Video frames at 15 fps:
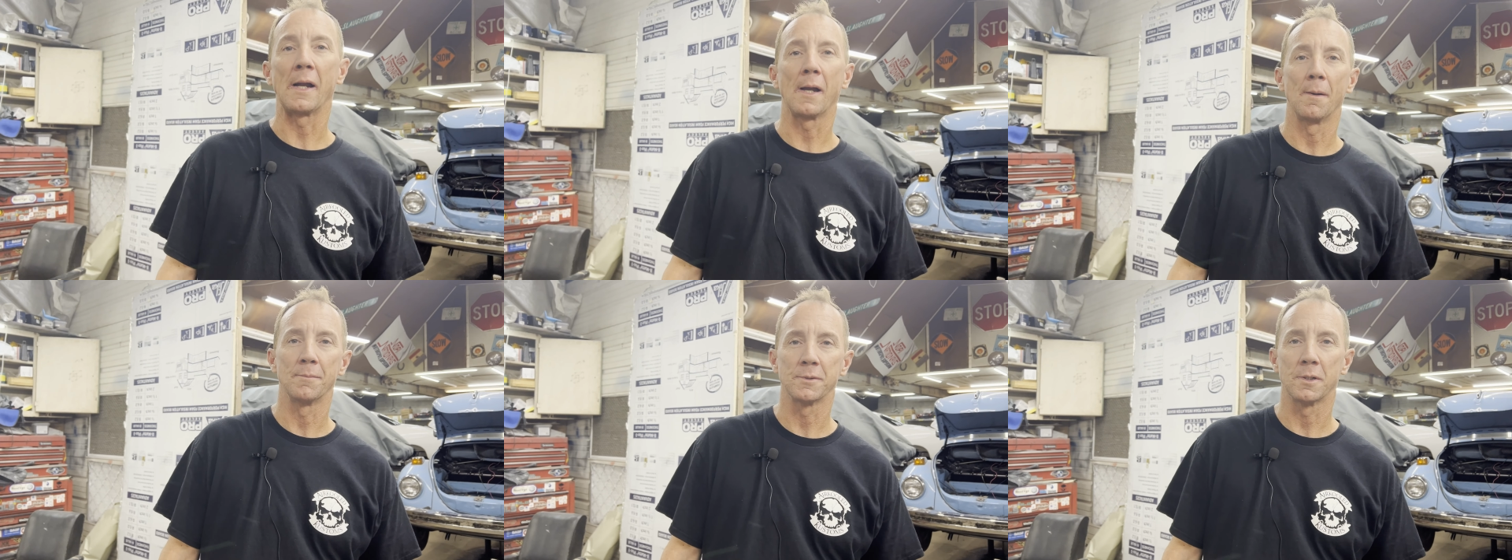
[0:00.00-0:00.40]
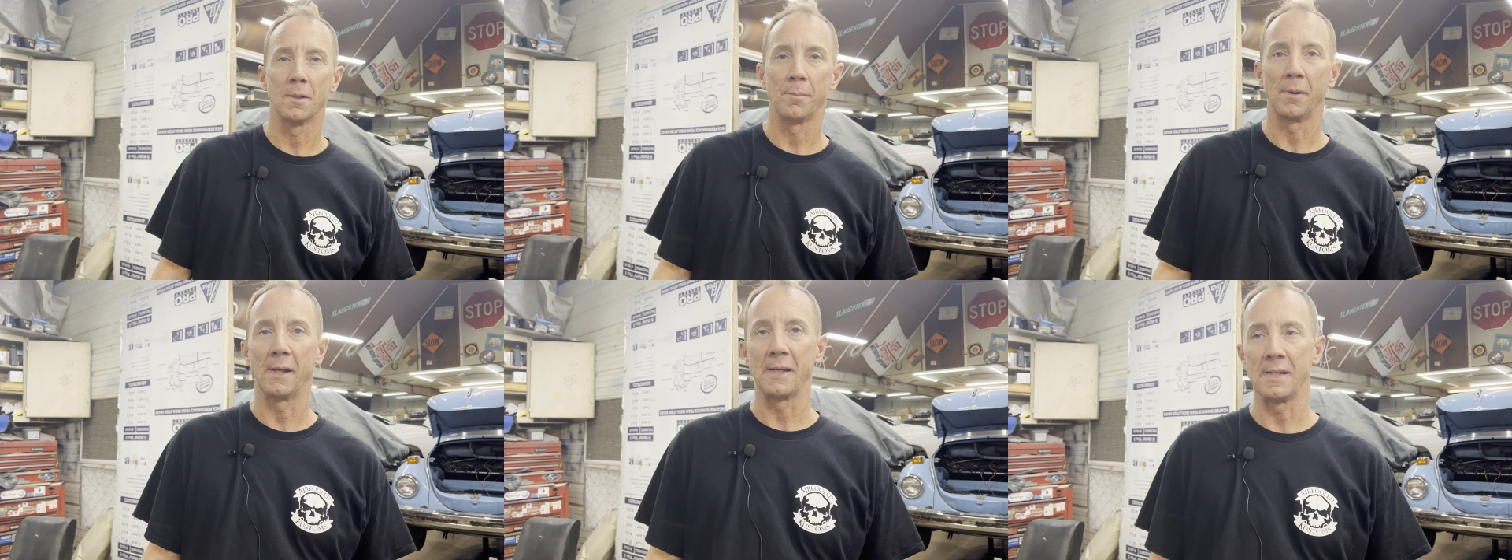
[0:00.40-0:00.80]
that comes
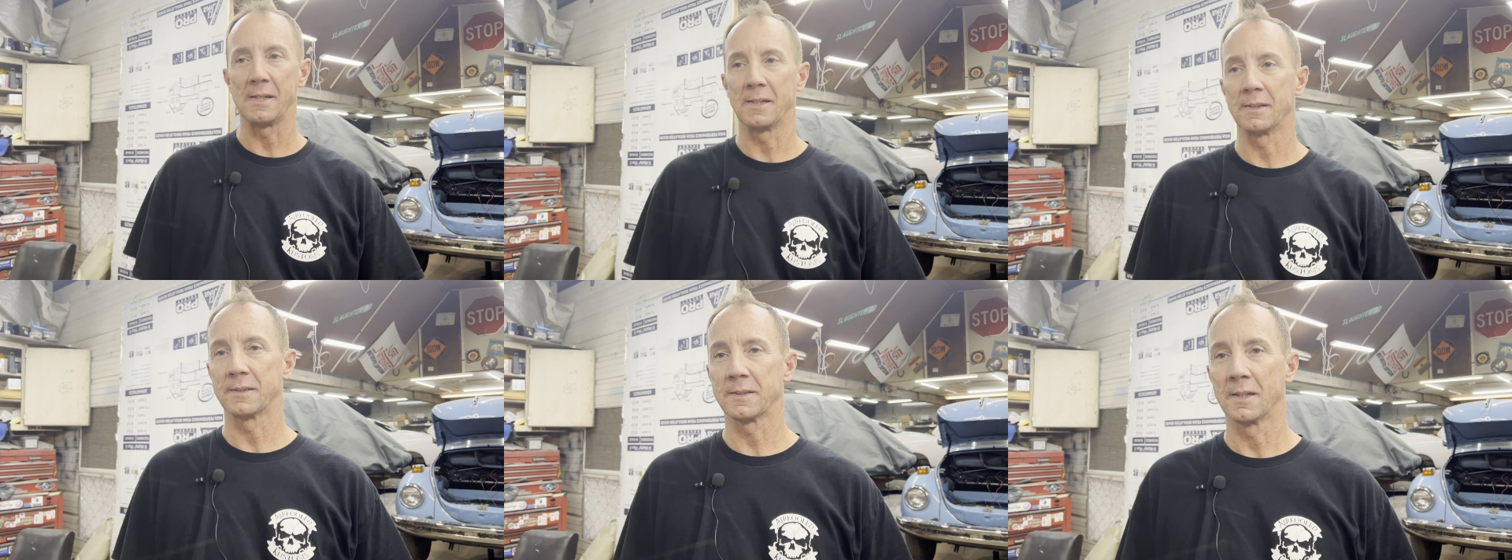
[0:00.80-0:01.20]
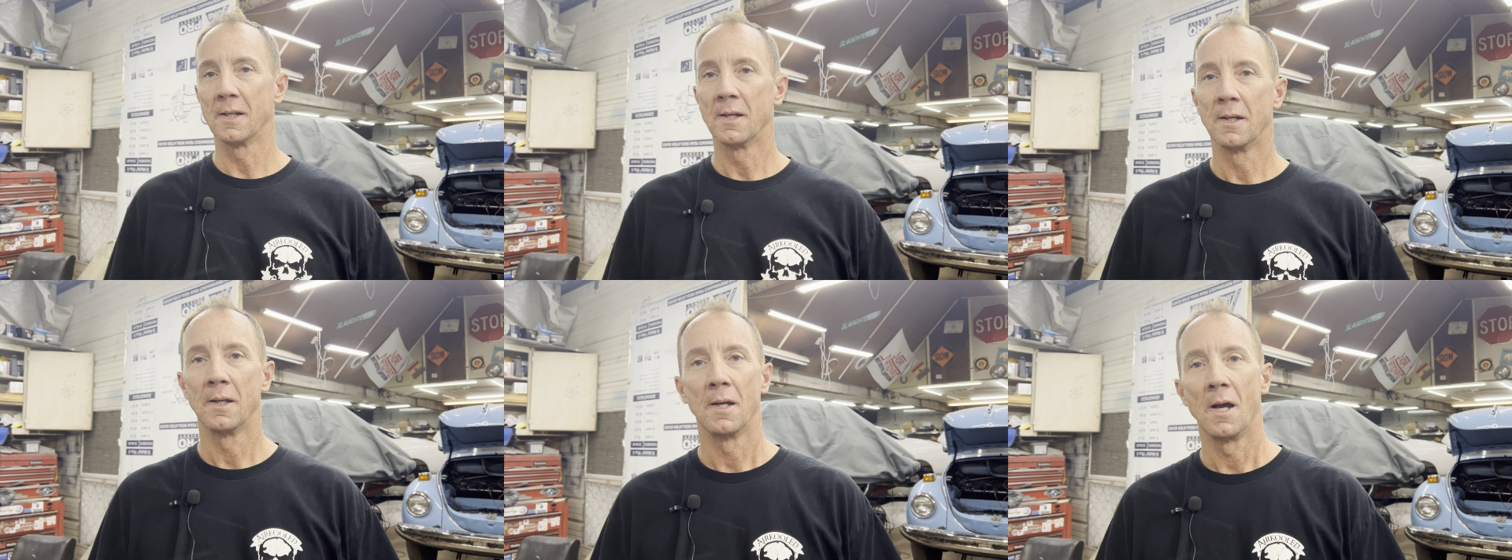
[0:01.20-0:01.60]
into play is,
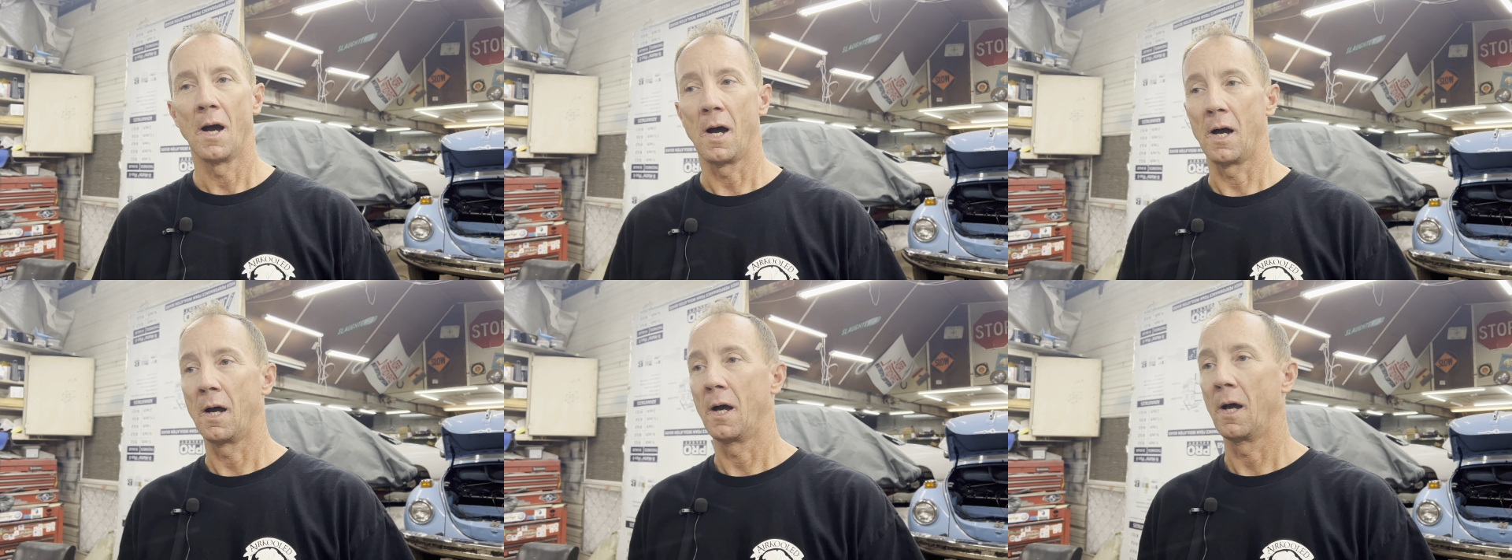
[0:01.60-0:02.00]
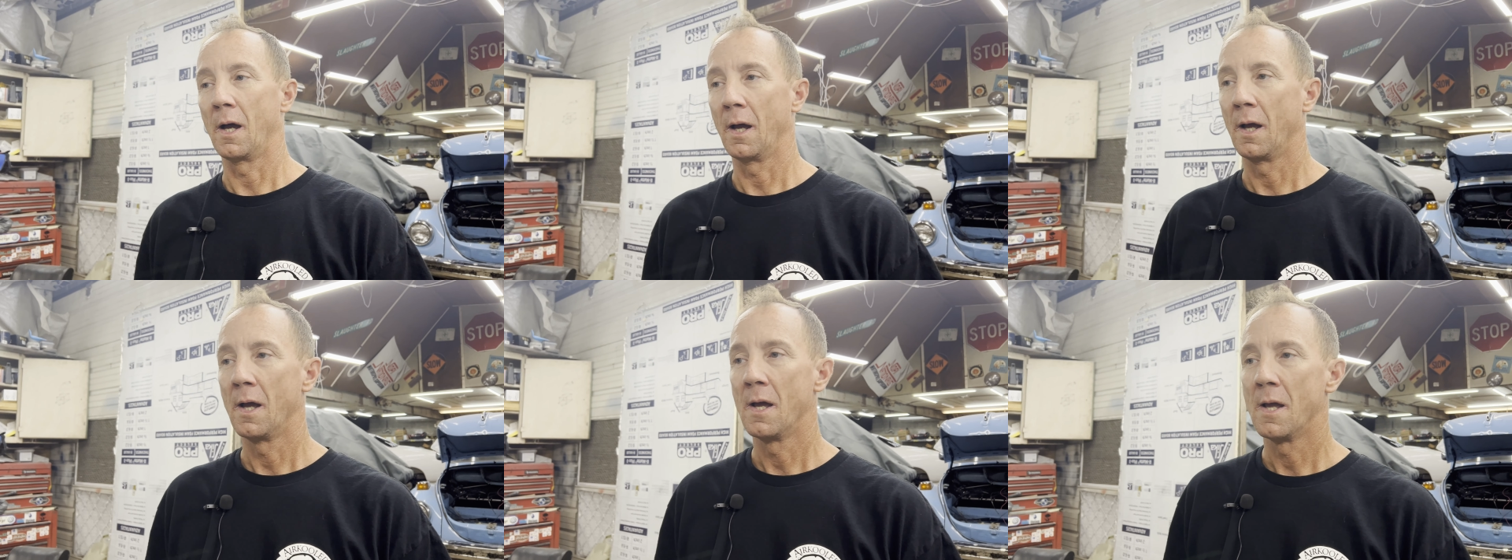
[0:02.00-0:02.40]

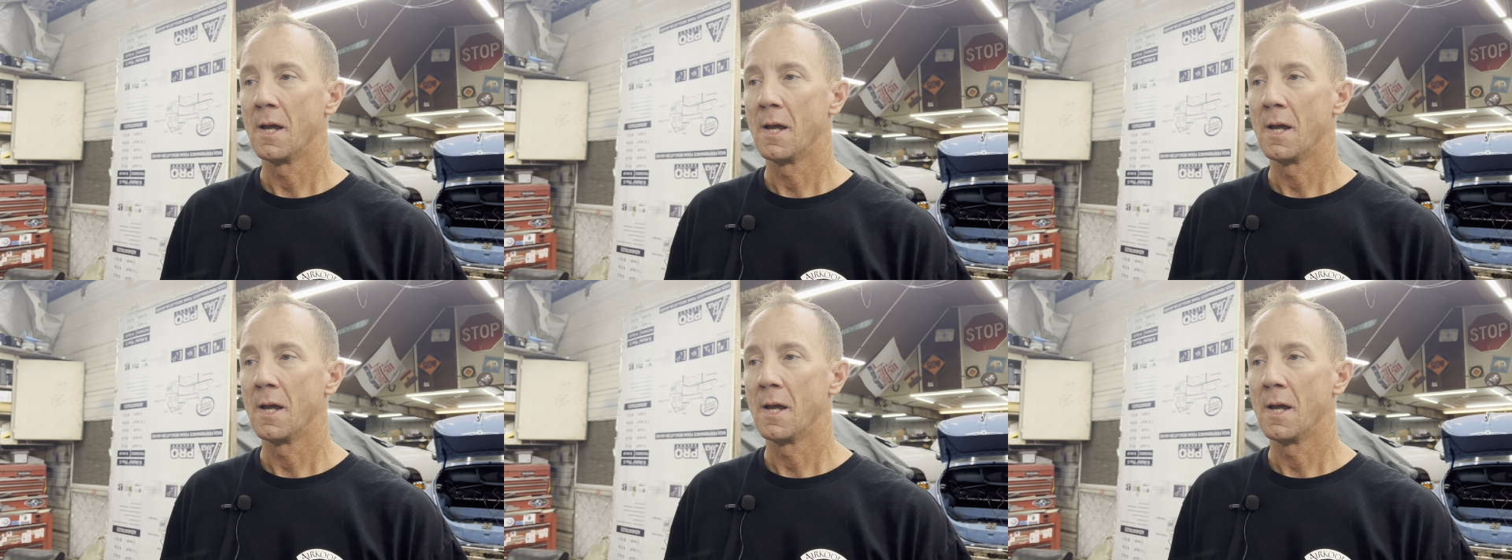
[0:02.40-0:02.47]
uh,